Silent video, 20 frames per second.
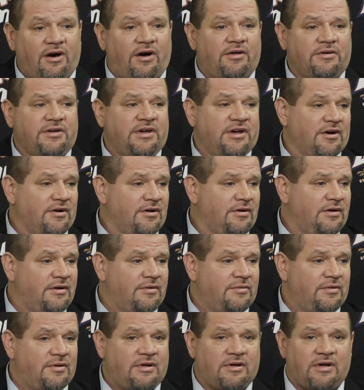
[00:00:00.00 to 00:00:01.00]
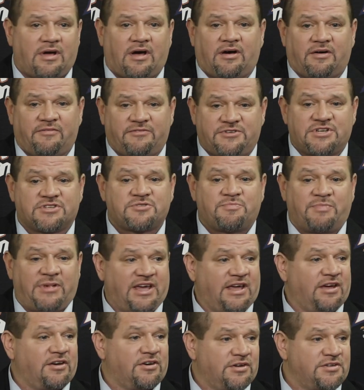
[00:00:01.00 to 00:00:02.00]
all year of just
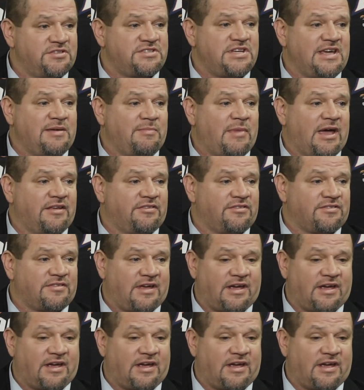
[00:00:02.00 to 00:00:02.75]
being good teammates.